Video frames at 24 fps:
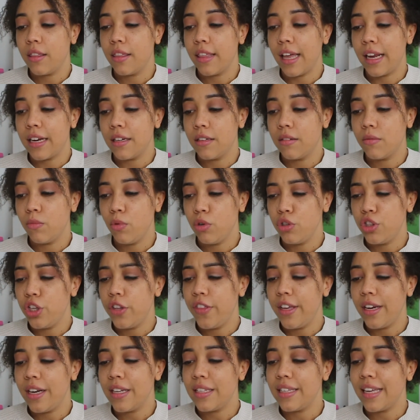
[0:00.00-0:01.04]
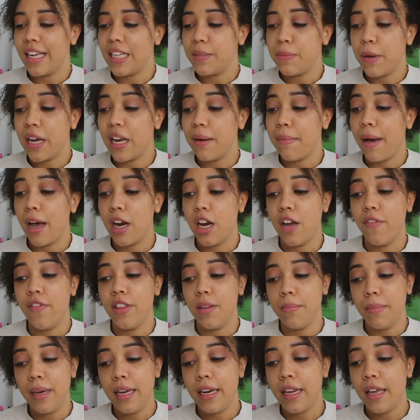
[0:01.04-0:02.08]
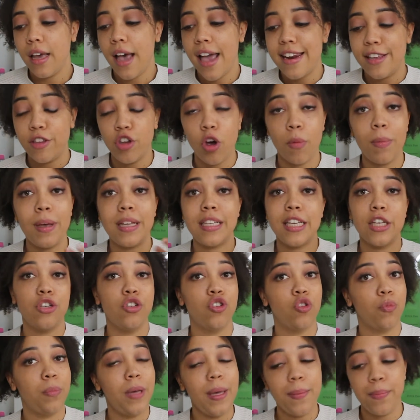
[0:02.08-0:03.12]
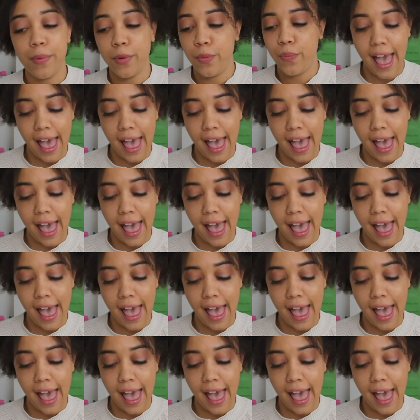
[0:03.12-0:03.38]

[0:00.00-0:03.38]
doesn't get spoken about enough in the media? Any topics, issues or people?